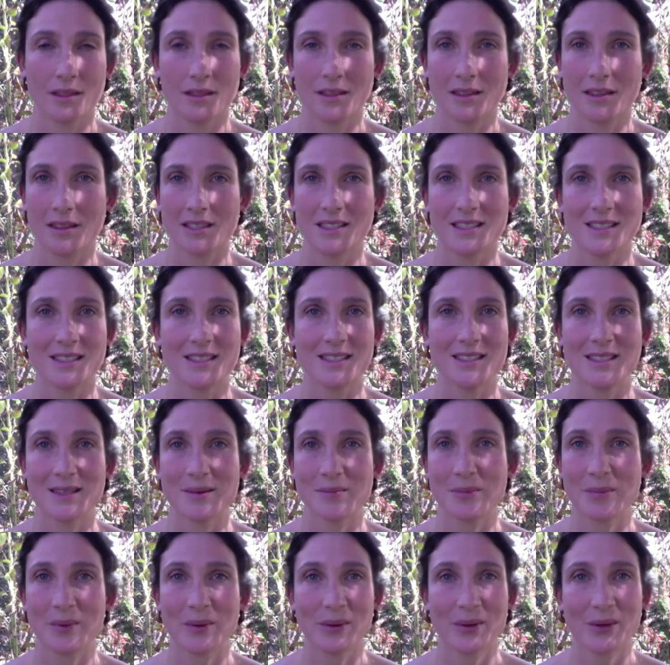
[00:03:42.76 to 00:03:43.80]
the
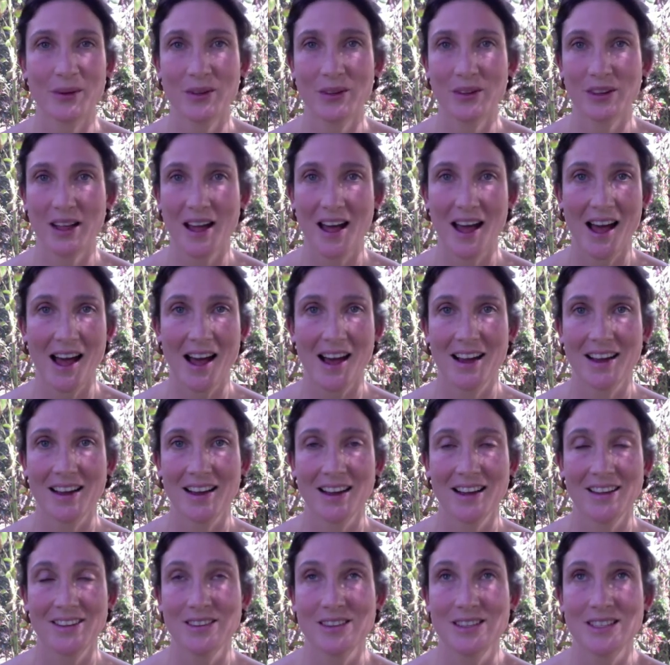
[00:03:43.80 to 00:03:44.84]
simple act,
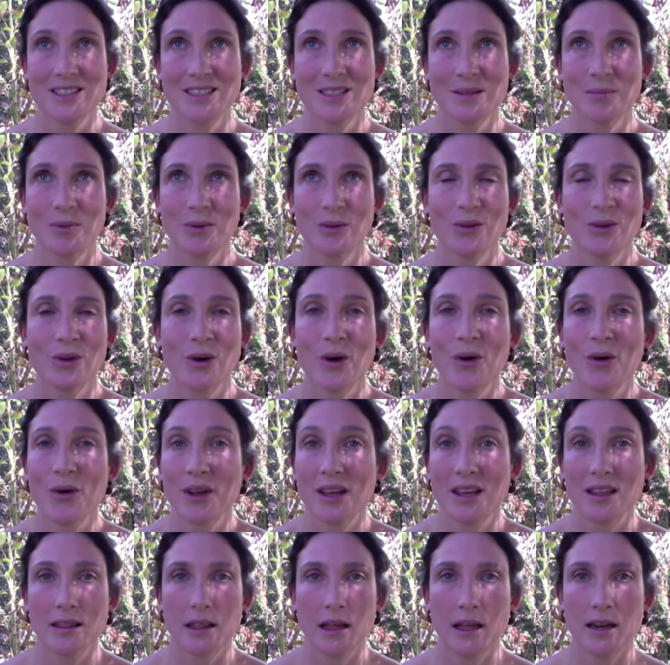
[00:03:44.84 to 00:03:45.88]
the simple
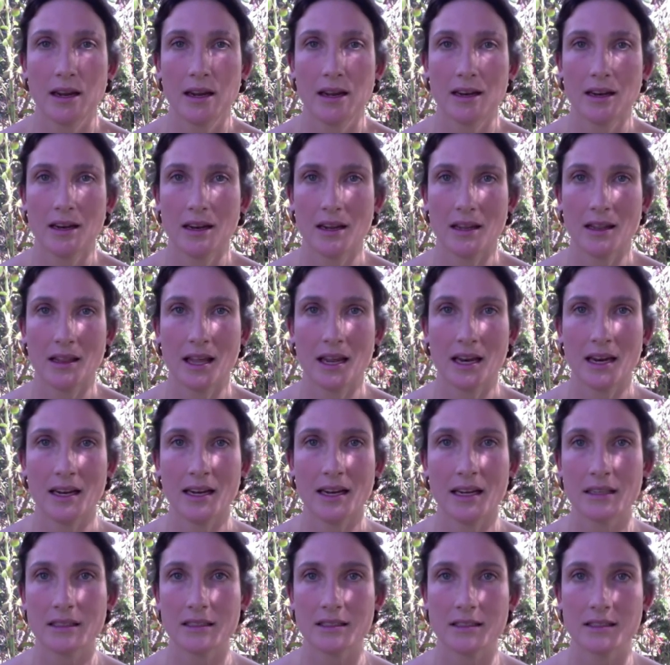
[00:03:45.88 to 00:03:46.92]
knowing that it that it
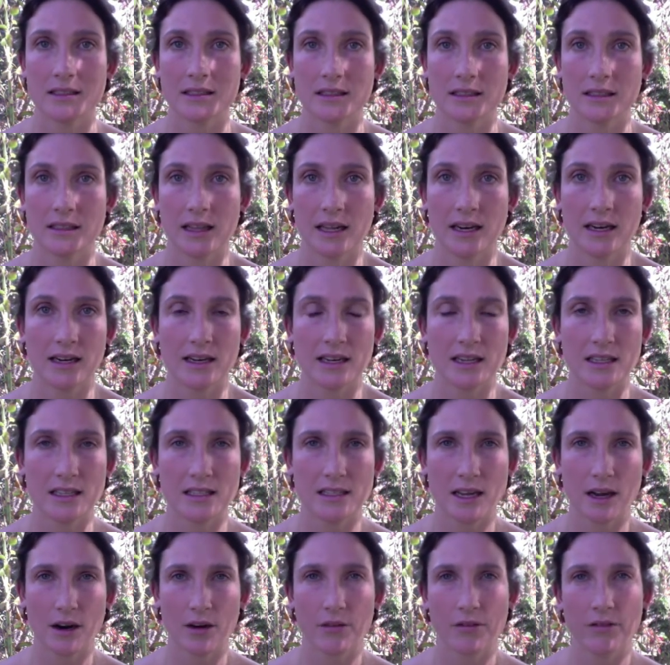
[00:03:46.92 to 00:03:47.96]
is that it is
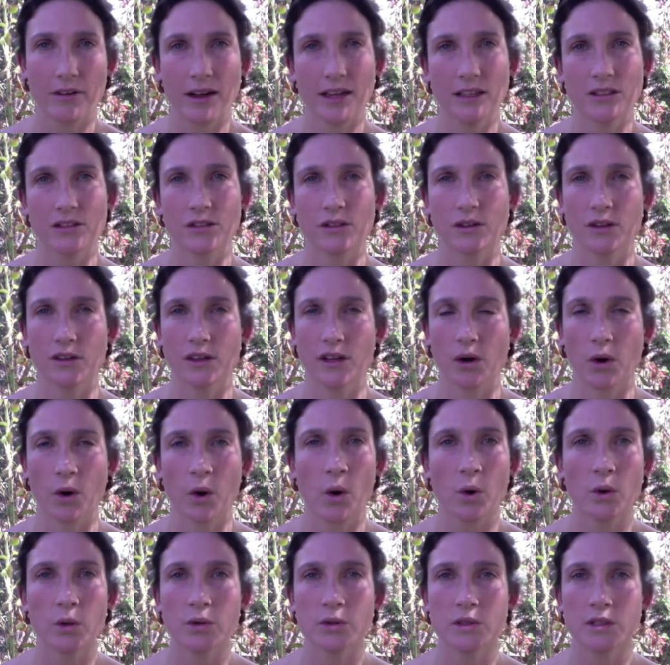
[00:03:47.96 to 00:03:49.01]
our vessel that
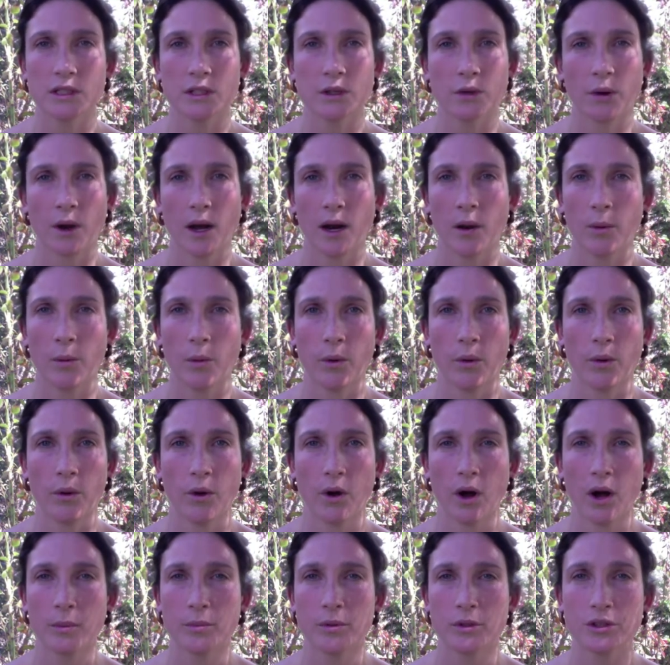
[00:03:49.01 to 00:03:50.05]
holds incredible
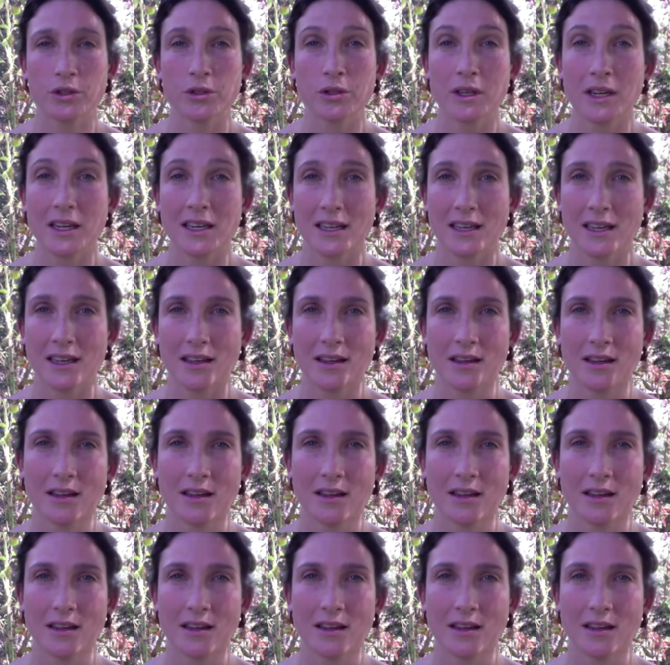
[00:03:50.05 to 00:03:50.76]
opportunity.